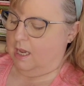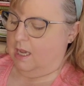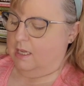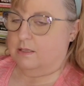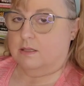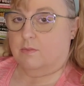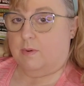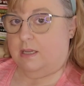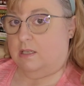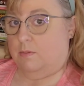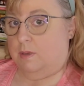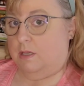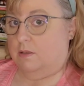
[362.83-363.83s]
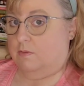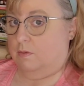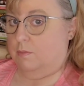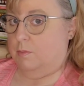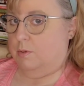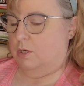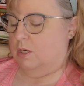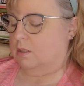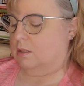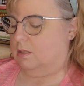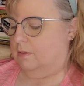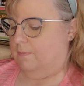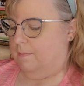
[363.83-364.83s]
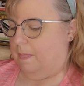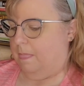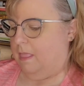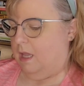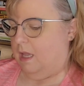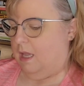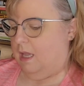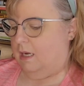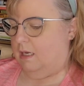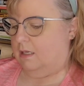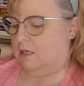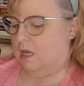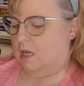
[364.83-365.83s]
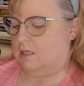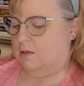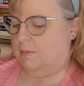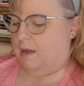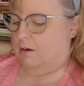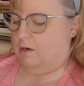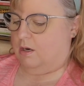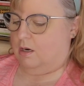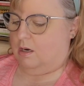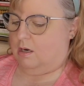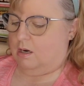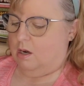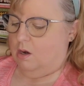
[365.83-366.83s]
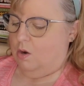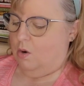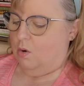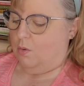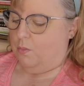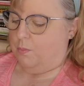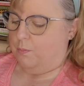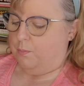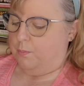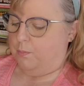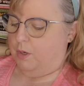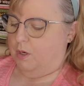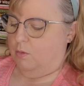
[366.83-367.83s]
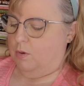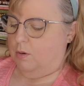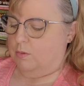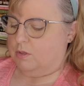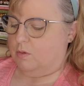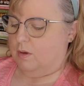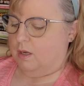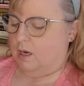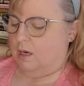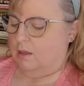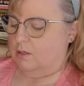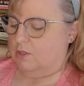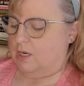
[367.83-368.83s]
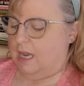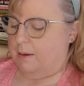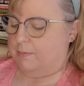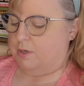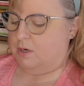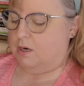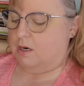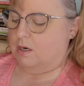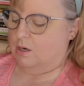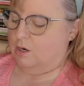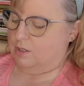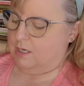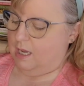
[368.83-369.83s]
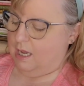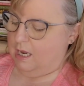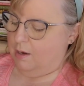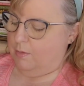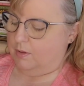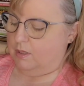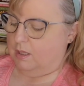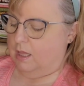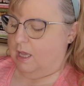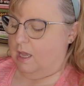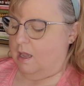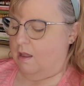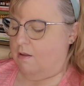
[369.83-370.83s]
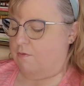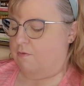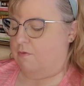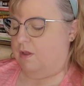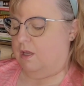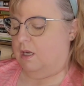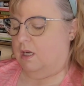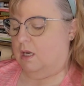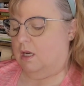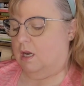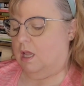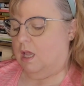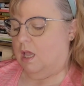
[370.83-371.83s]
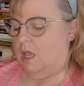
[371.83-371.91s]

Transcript: has the recipes from the books. And it talks about her, what was going on in the chapter and her time with the life and